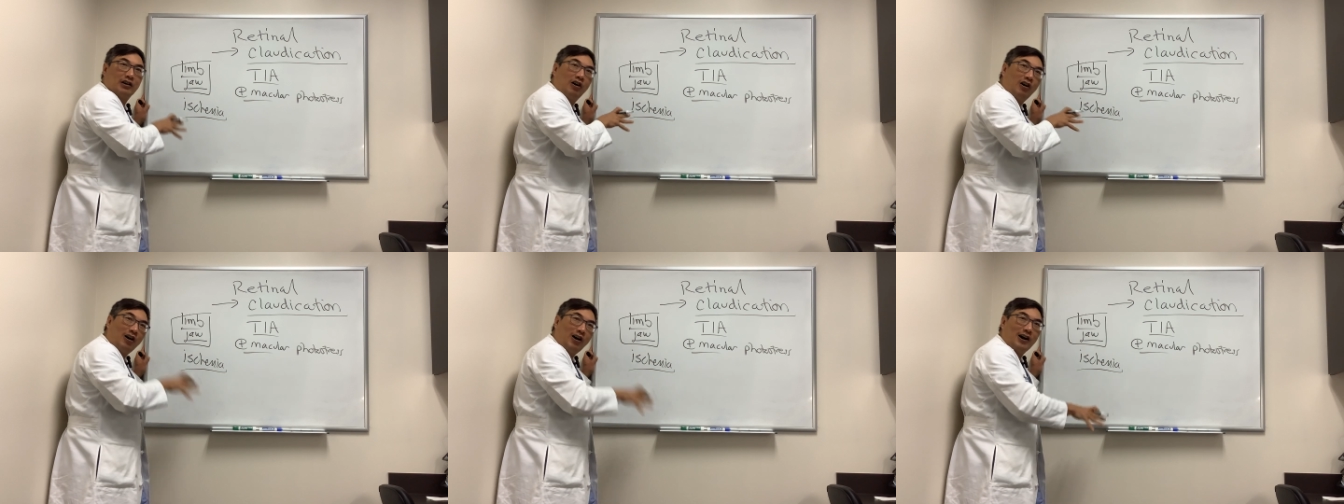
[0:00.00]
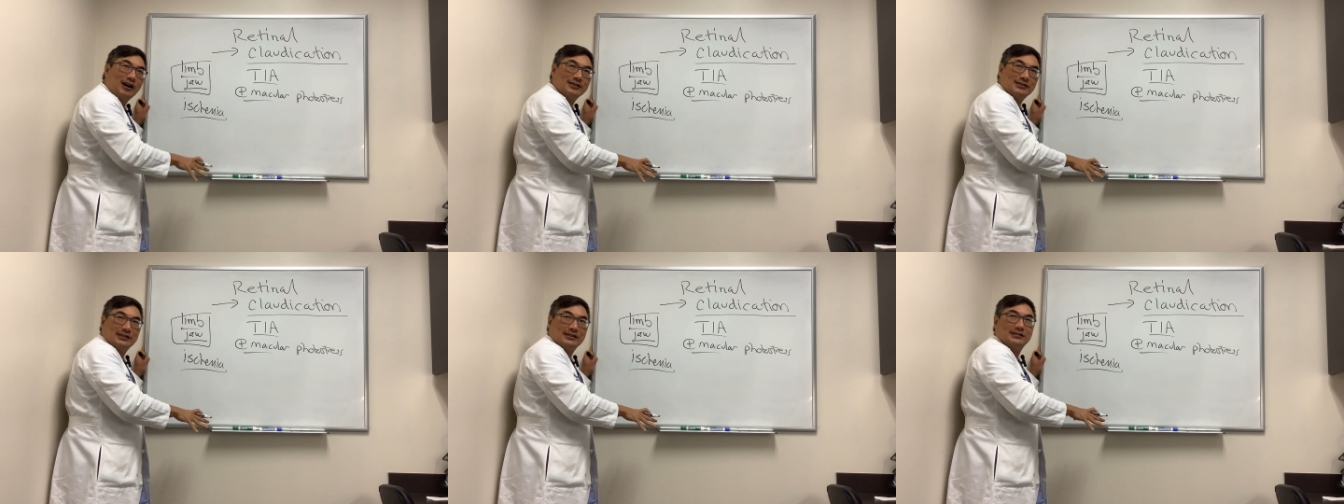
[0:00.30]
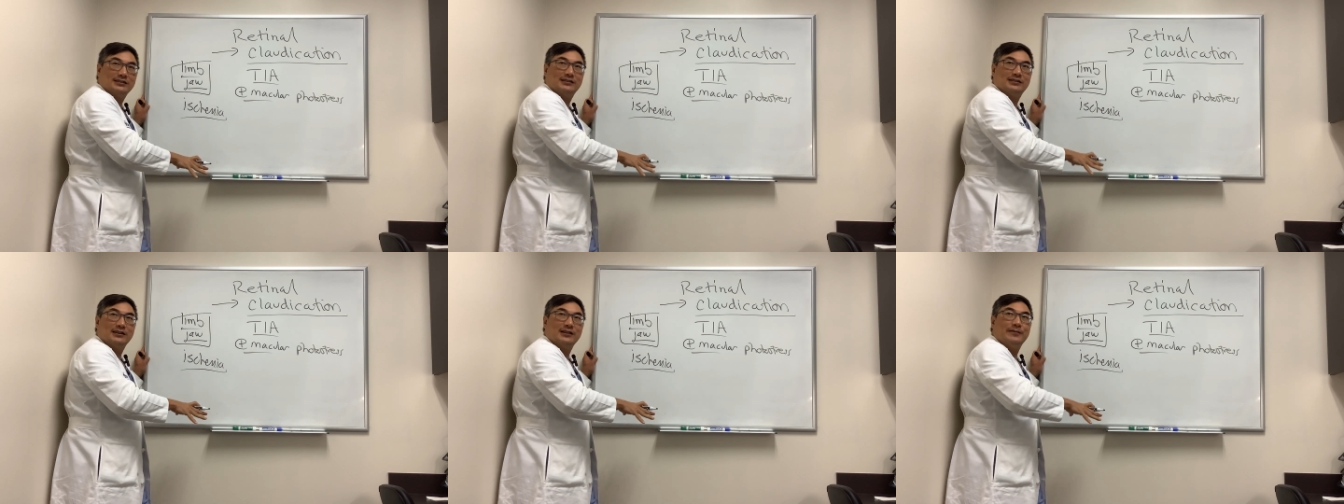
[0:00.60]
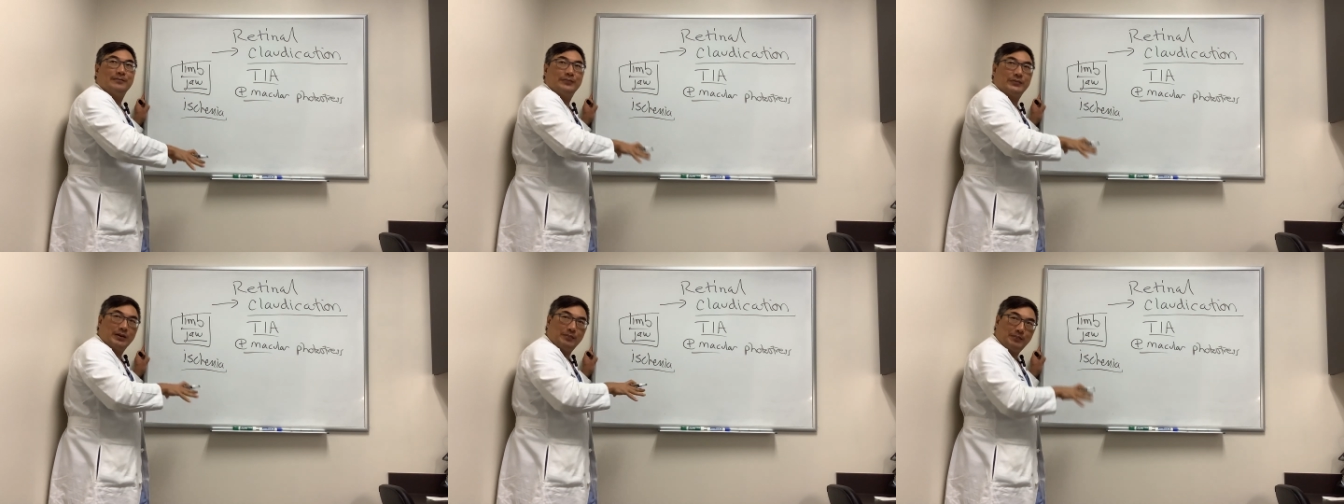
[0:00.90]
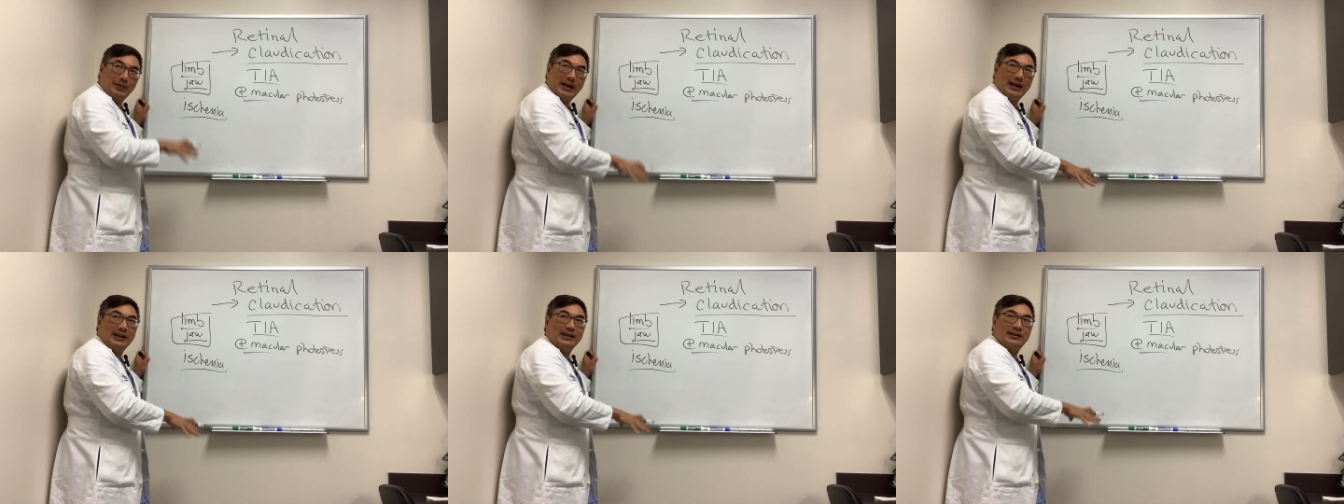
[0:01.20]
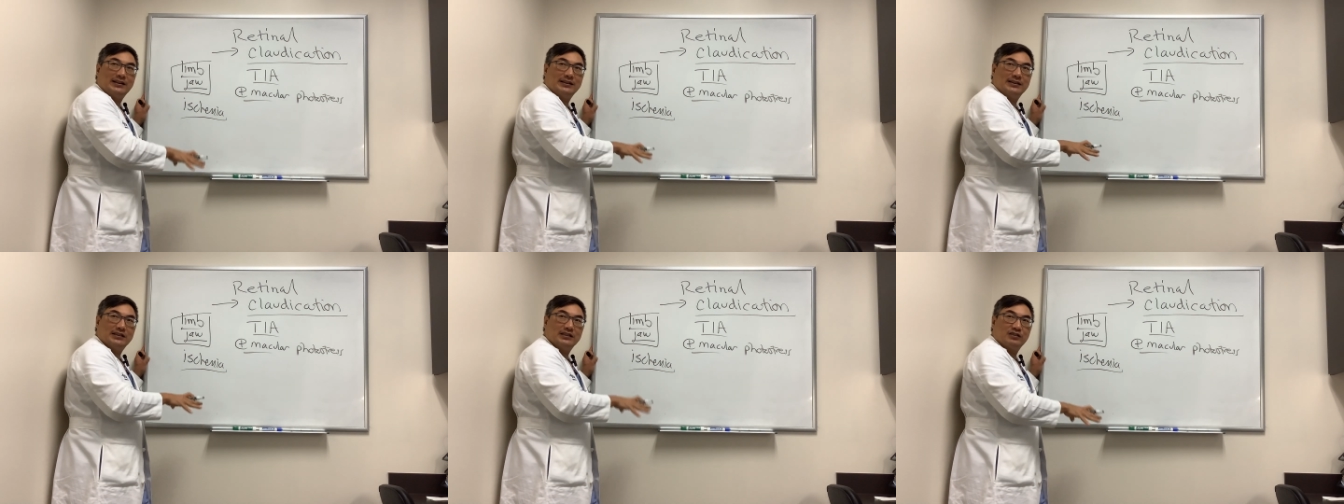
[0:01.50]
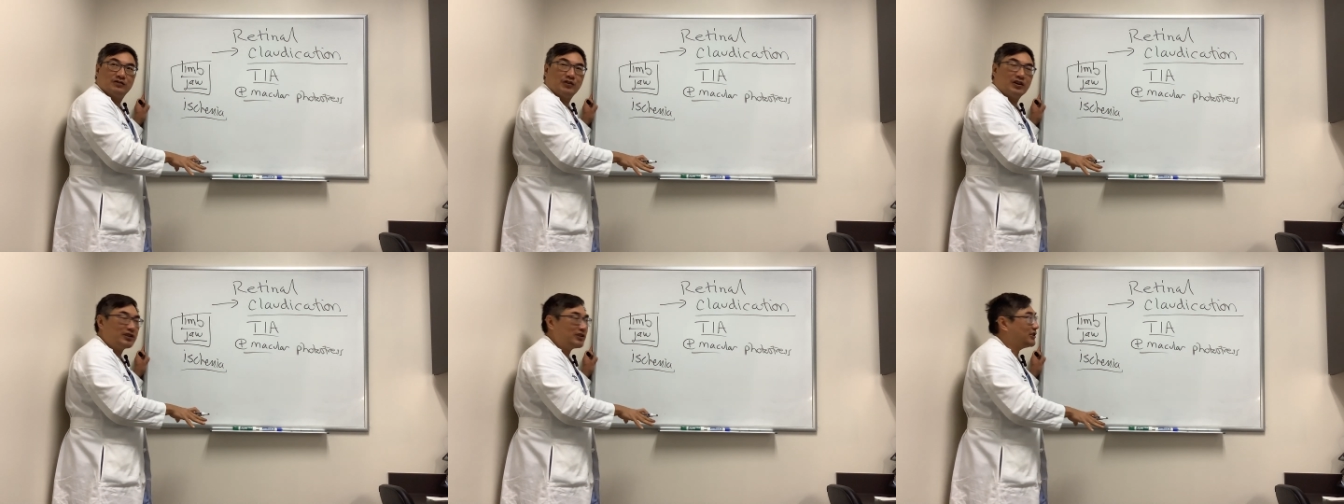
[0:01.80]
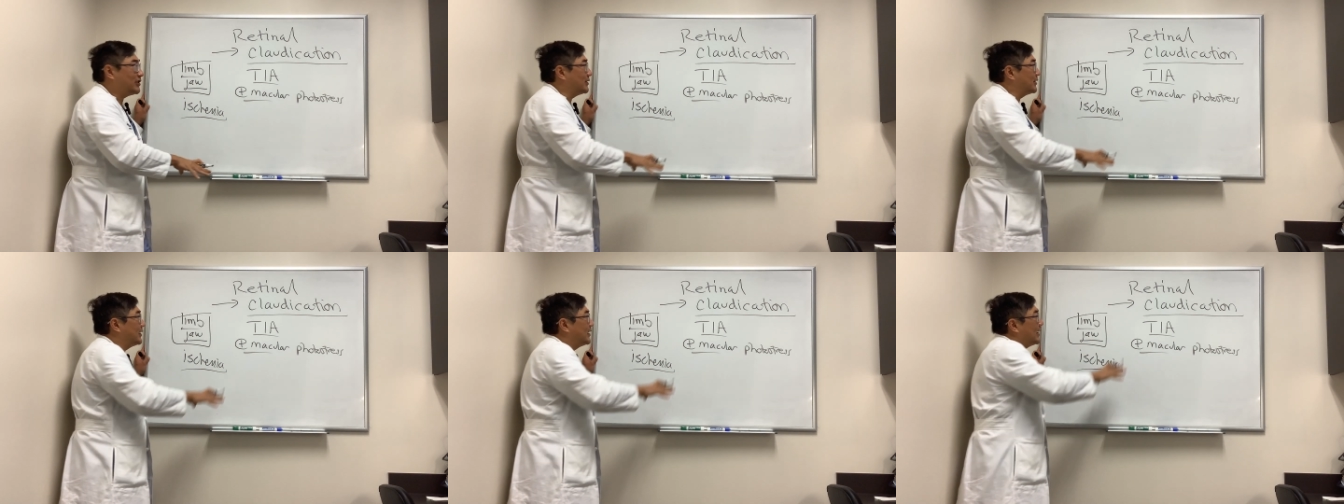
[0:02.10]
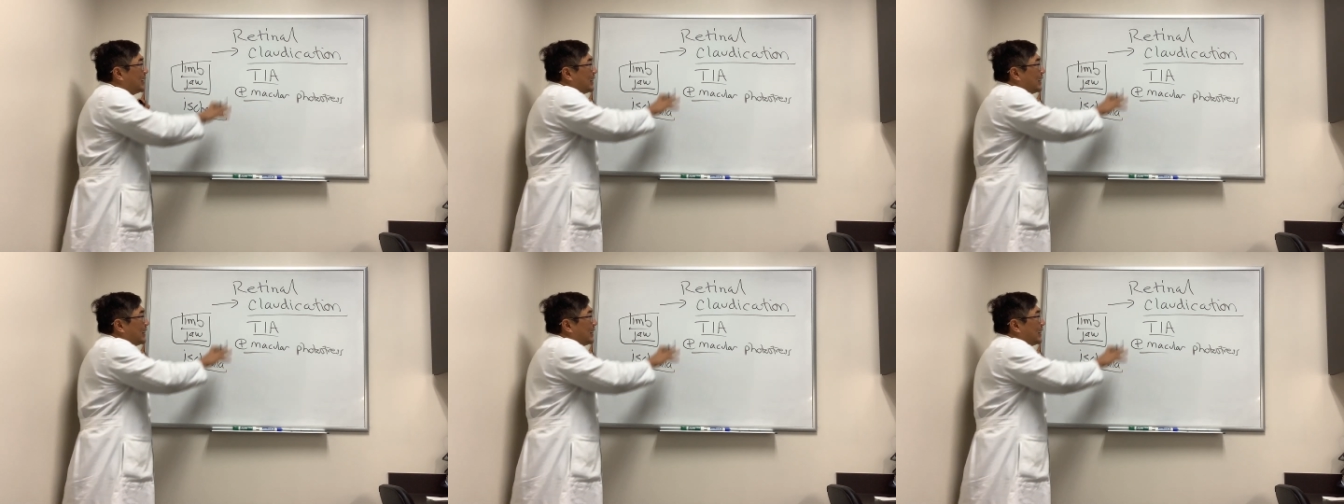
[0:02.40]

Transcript: causes the pain and dysfunction.